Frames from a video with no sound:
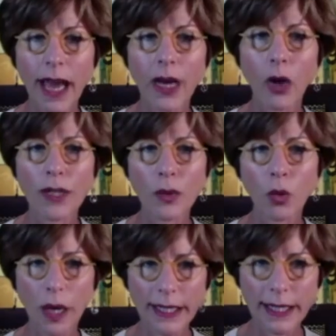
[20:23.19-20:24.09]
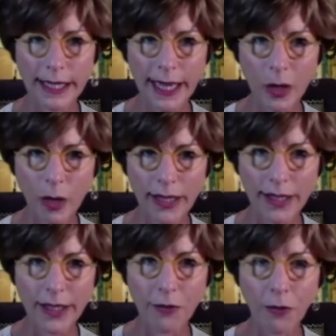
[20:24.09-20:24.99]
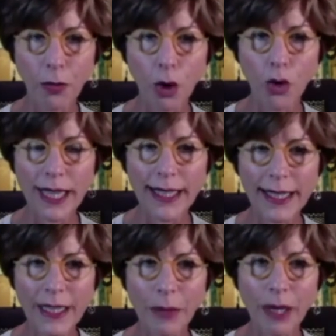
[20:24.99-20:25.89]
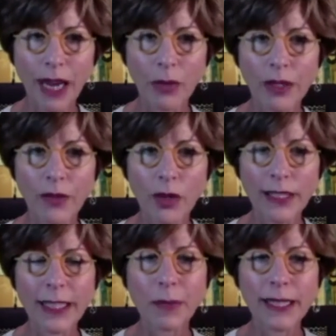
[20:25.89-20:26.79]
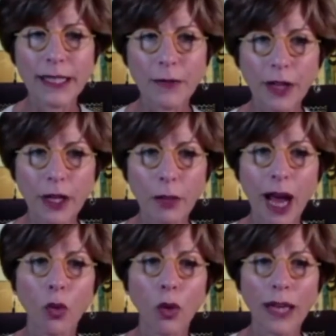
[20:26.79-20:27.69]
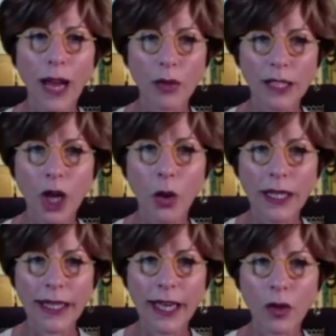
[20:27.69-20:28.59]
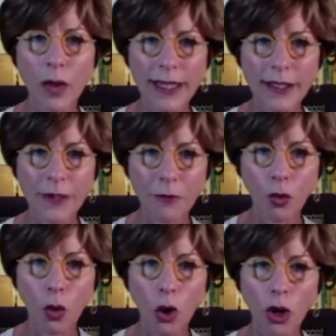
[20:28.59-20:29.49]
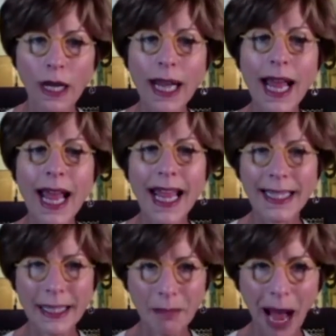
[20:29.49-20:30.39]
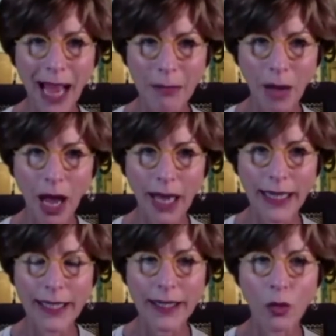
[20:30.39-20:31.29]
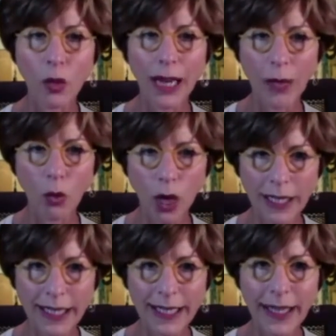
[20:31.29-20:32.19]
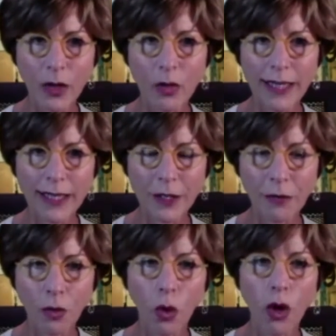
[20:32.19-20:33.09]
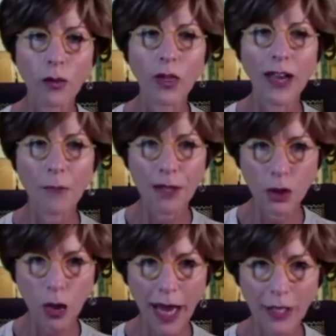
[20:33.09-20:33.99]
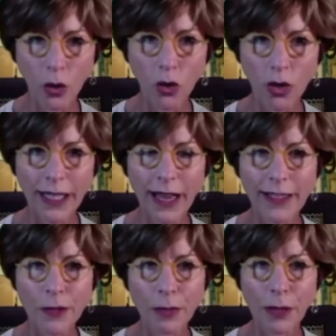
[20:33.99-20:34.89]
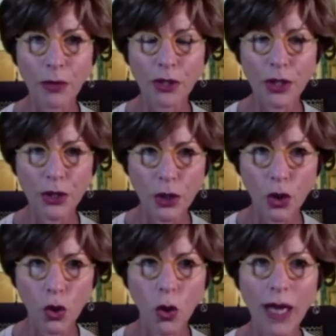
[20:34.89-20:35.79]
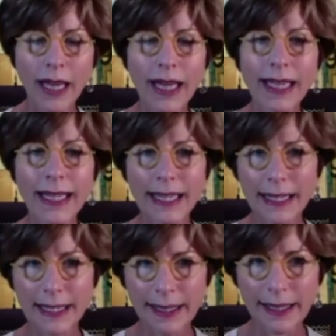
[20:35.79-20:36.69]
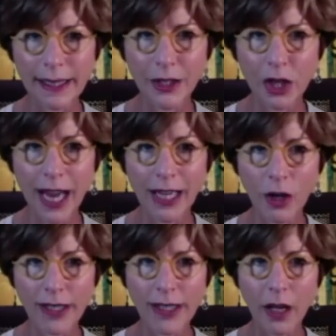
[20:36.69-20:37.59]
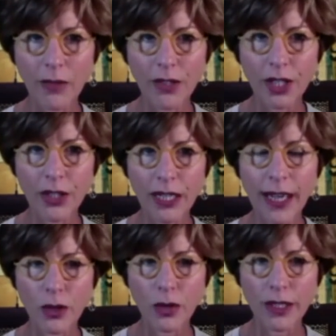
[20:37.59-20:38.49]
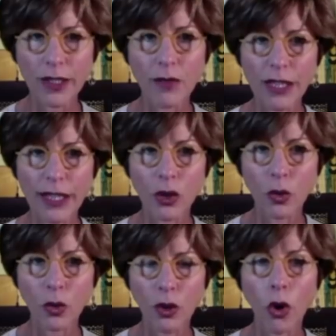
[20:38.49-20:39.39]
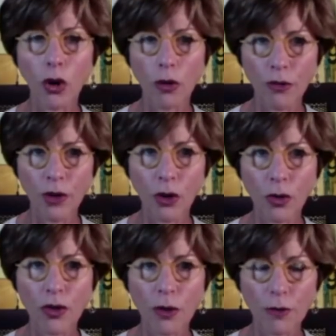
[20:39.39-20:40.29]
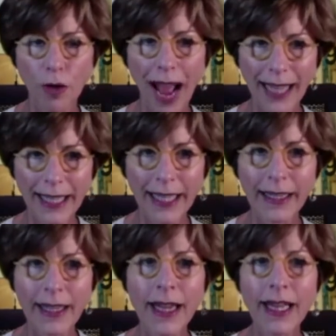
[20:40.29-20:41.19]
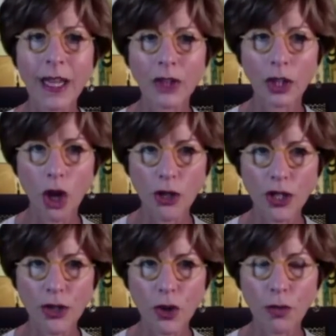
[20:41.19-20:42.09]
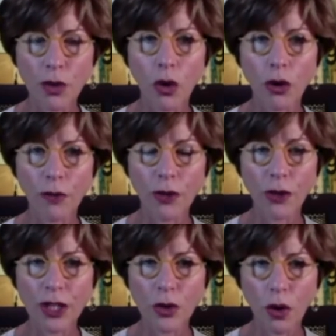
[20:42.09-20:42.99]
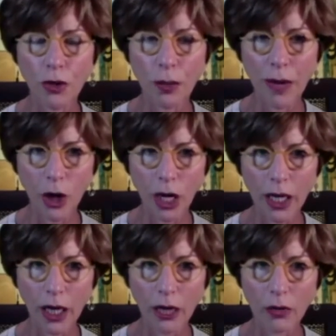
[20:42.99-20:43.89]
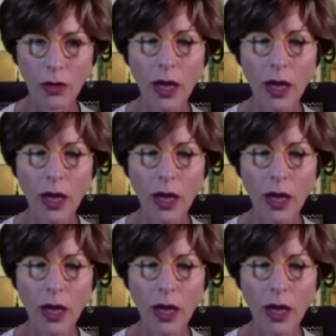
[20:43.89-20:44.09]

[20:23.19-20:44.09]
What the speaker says: I always wanted to get arrested for protesting, but I was very specific about what I was going to get arrested for. And in my mind, what I wanted to get arrested for and what I've been trying to organize people to do is chain ourselves to the entrance of the Inglewood oil field where they're fracking in the largest urban oil field in North America.